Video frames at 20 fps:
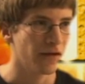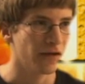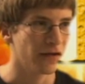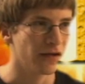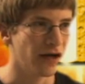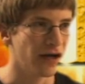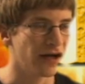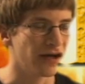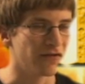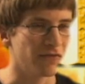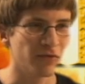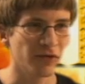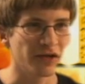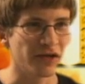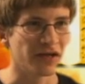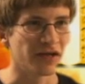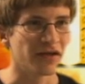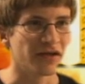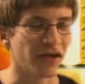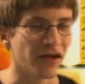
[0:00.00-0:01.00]
I really
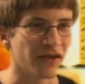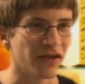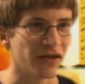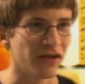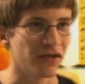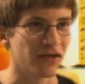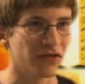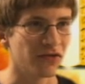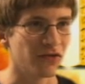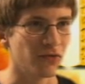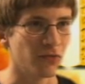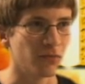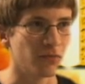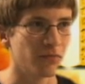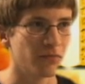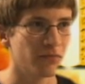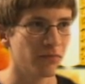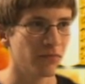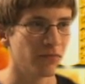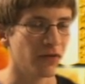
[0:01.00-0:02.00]
did nothing to
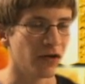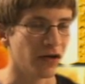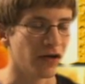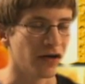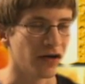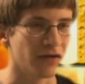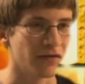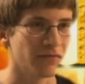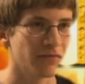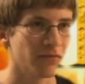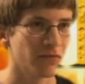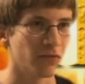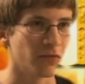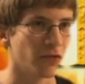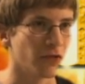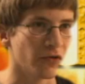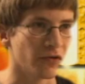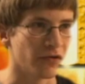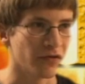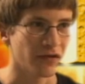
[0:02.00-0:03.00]

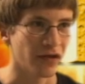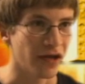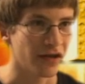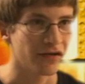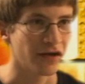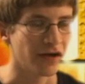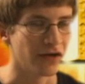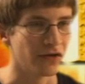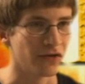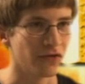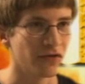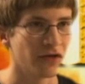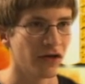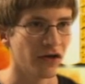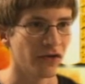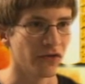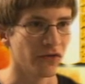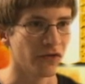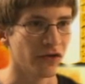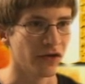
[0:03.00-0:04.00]
warrant that title
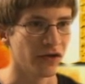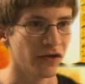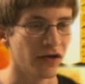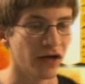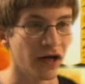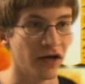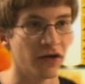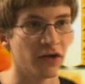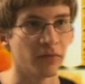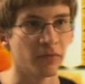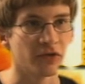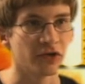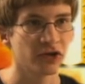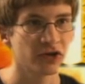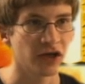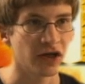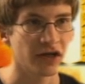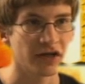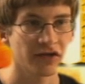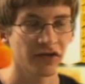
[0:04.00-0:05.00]
other than I did the most
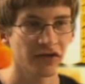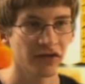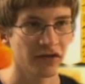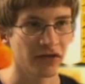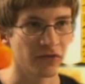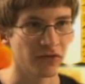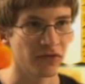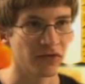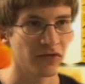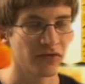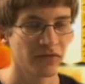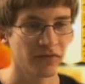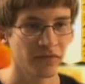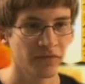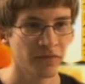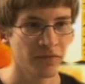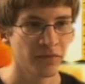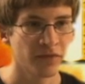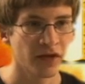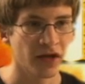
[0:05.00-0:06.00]
shots.
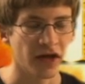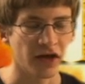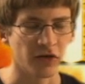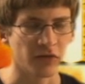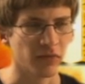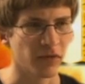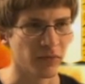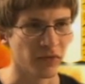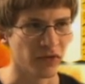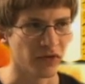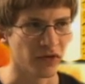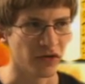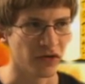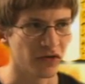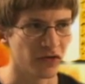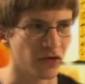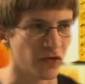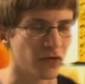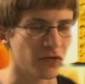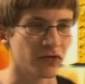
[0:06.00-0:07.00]
I don't remember the
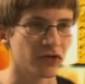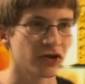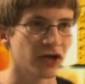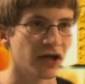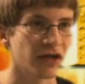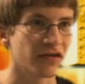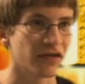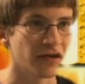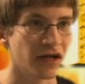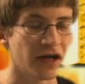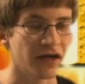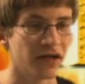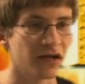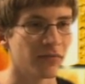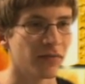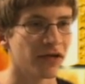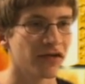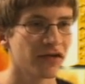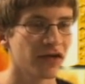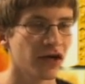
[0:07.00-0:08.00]
total shots that I did
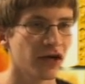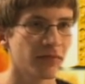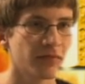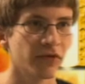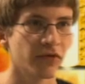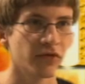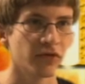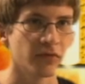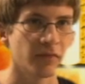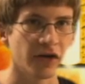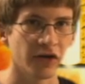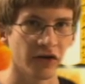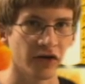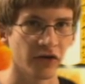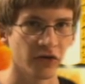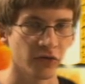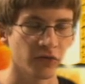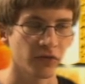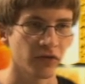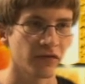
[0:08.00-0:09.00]
myself, but it was about
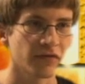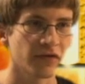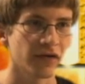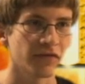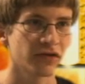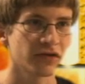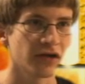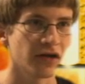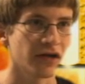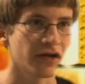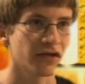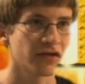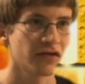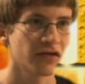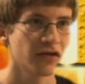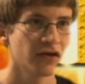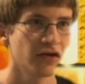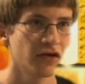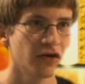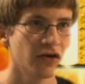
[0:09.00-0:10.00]
125 shots
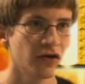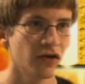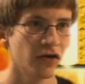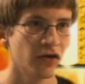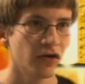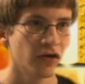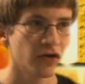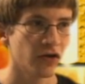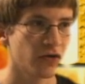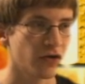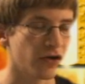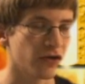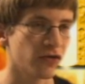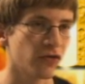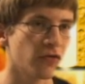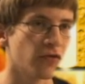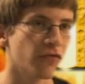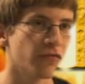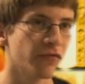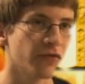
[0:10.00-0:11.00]
across
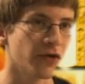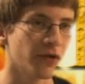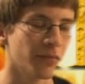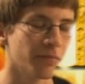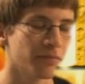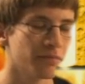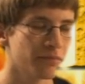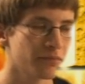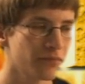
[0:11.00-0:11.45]
the whole film.